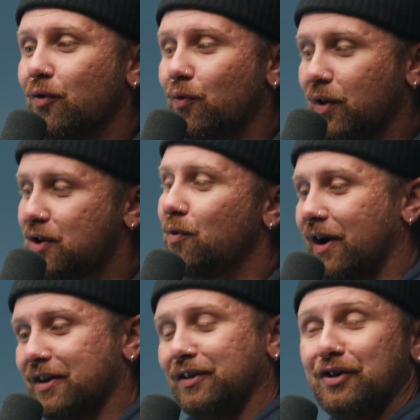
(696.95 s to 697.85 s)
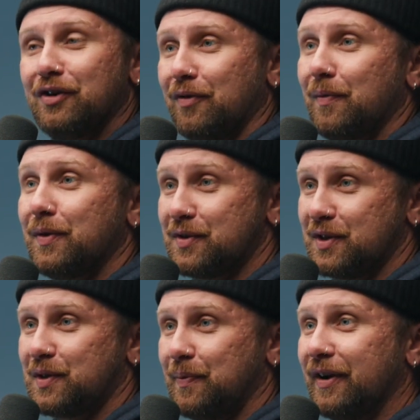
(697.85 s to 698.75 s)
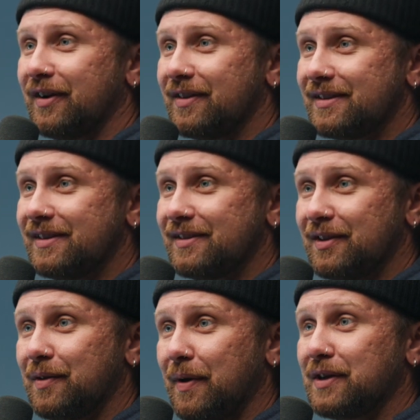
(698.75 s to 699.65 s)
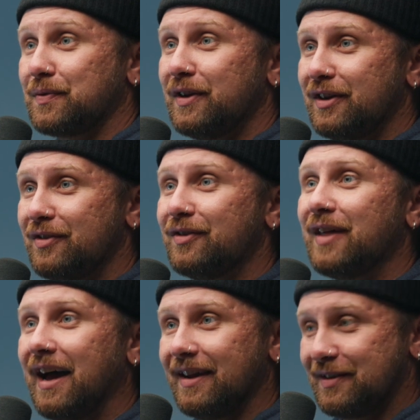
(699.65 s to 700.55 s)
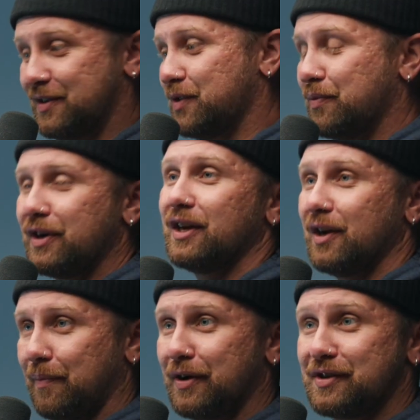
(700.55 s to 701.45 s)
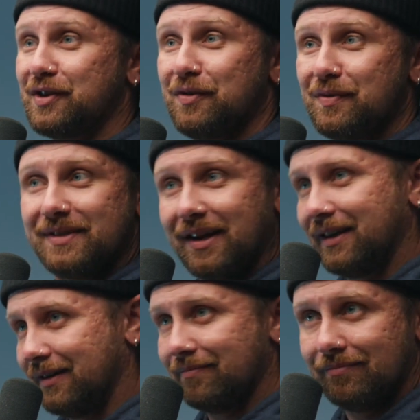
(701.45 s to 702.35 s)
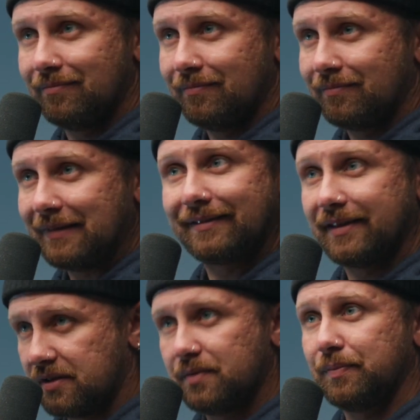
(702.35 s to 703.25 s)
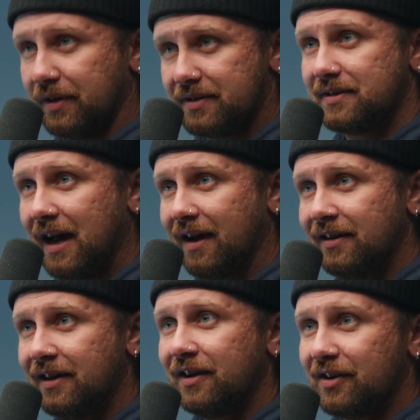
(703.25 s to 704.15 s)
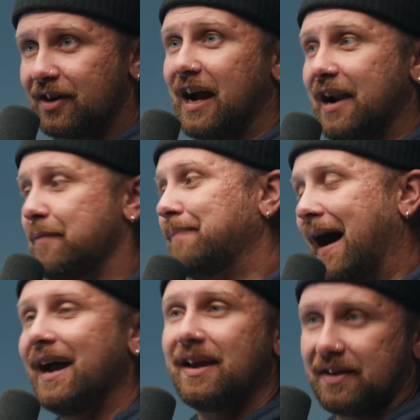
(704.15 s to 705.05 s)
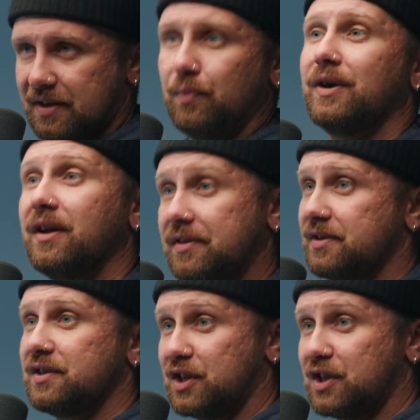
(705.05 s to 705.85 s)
Well, you want to learn from those experiences and the best way to do that is to bring in a person who's done it. That's as simple as that. You're kind of buying someone else's